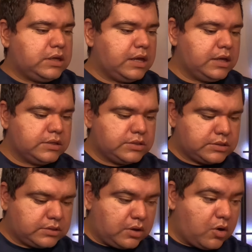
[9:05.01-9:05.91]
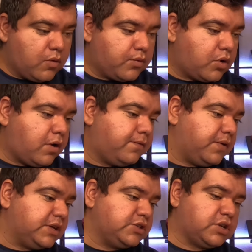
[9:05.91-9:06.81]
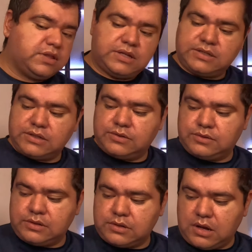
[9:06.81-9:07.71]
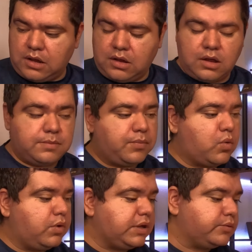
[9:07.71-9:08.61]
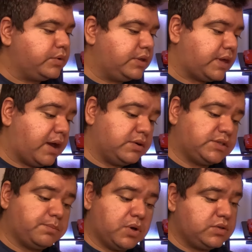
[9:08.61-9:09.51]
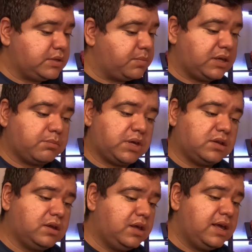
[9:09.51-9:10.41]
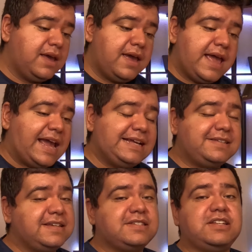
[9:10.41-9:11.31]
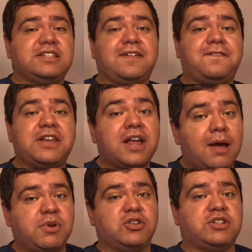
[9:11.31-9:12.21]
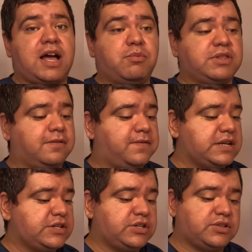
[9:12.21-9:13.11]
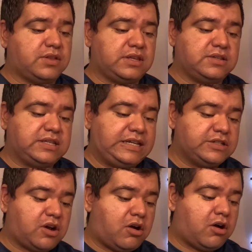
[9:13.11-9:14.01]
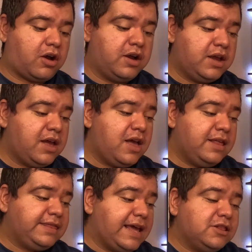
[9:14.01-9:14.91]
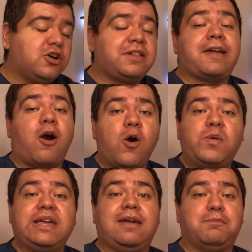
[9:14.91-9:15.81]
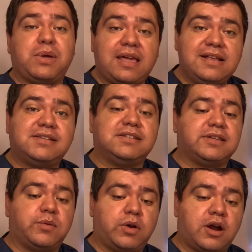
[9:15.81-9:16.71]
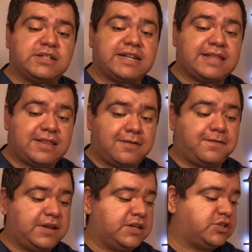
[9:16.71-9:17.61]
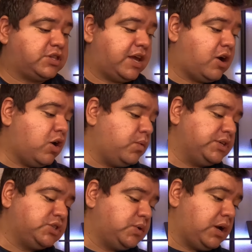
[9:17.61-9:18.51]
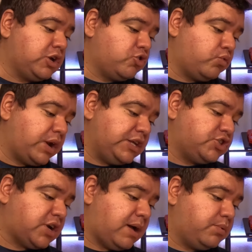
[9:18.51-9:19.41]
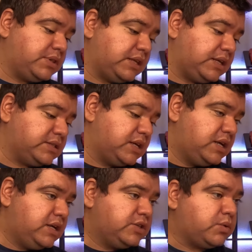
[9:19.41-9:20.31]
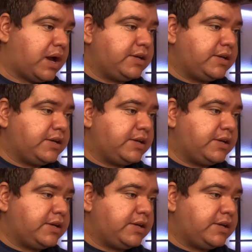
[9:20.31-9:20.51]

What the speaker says: yeah, just overall finish on this is on point with how it's supposed to be. I mean, ACS does a phenomenal job with their finishes on these. They look like OEM pieces in regards to their finish. They always do a great job with these. So I